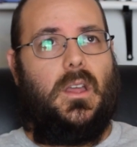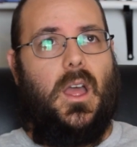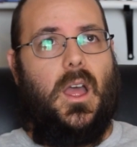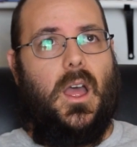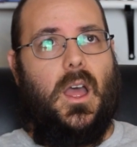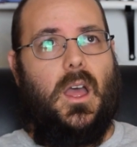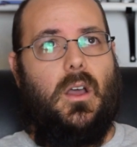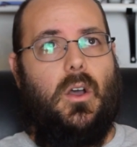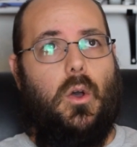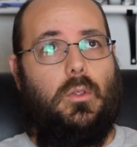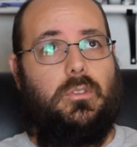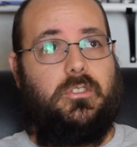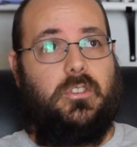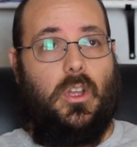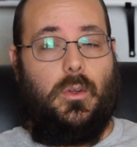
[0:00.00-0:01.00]

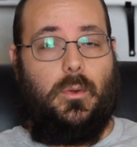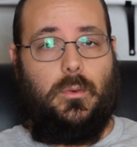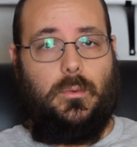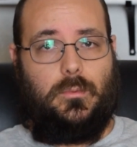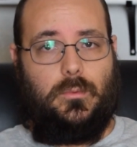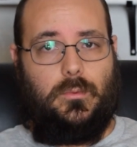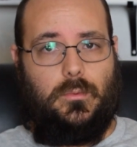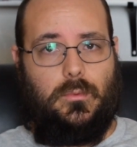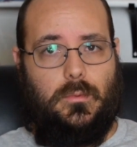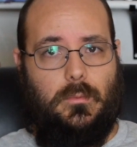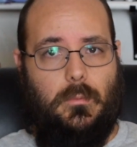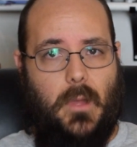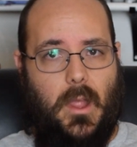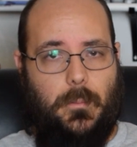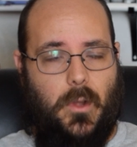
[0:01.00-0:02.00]
Also,
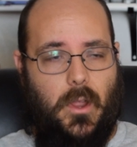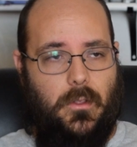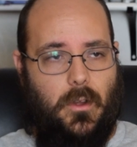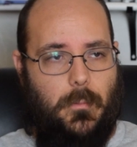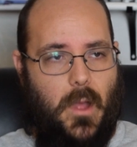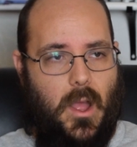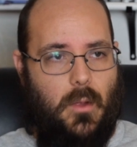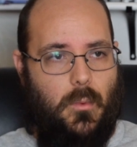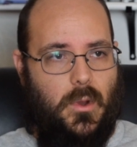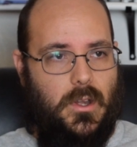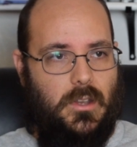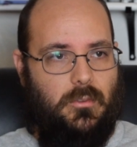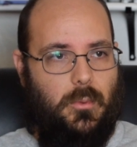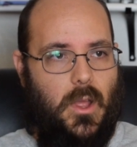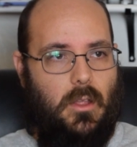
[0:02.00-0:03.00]
my brother bought one
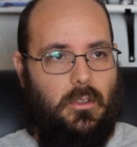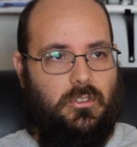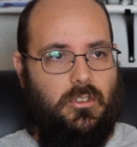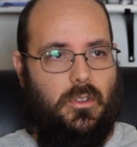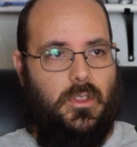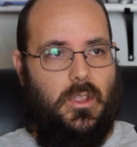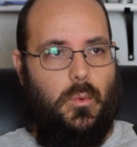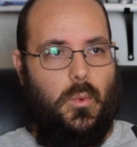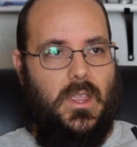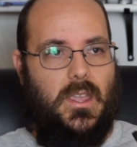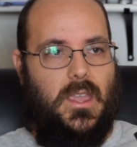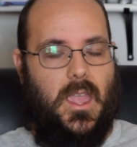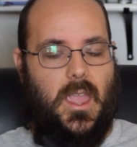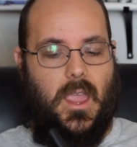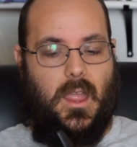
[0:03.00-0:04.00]
as well so that we
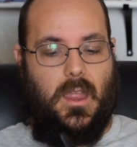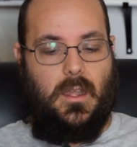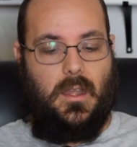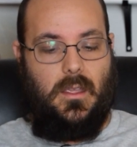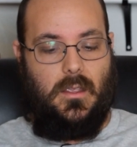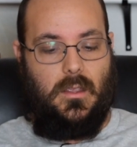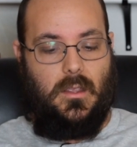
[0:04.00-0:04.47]
can,